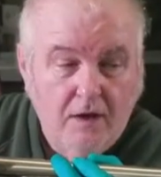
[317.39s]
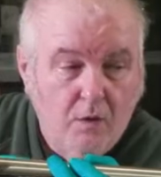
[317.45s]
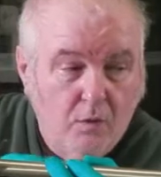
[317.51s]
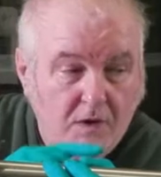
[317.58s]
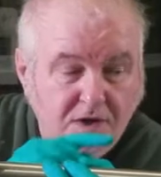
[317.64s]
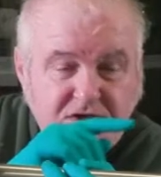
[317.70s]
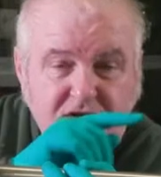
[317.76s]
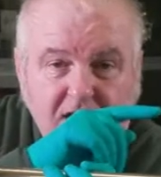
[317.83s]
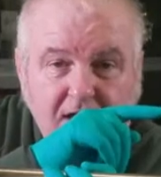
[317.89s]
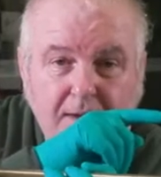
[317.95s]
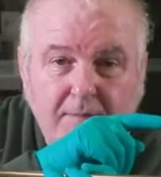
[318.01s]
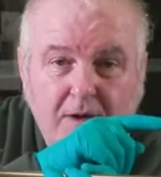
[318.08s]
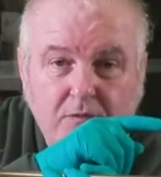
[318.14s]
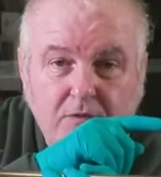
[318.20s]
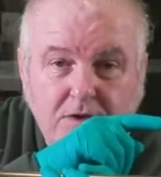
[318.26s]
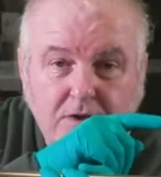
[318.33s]
once it come
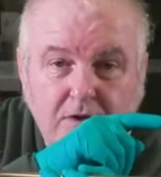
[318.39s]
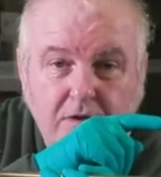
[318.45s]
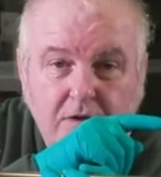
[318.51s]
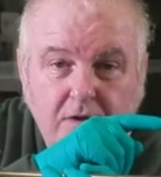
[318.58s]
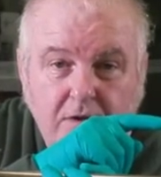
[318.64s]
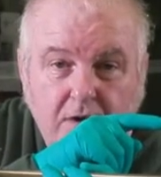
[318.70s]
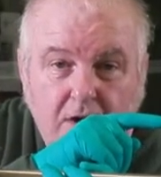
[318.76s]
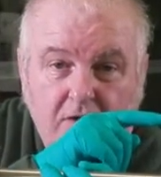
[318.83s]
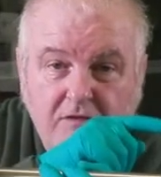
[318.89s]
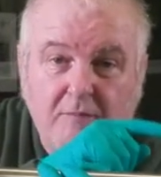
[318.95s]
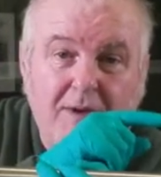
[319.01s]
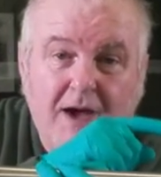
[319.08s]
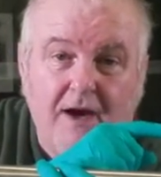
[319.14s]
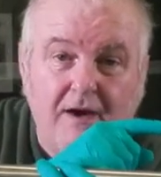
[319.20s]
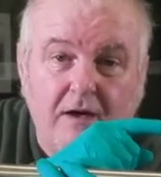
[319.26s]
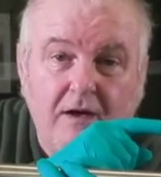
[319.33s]
out of the
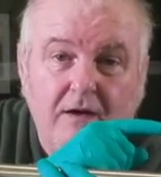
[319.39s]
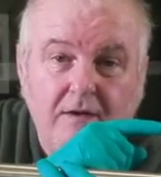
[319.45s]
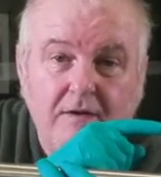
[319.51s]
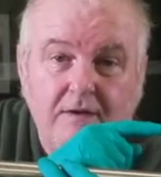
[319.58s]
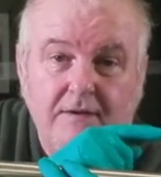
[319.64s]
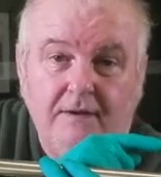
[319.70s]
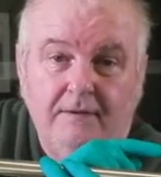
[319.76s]
barrel,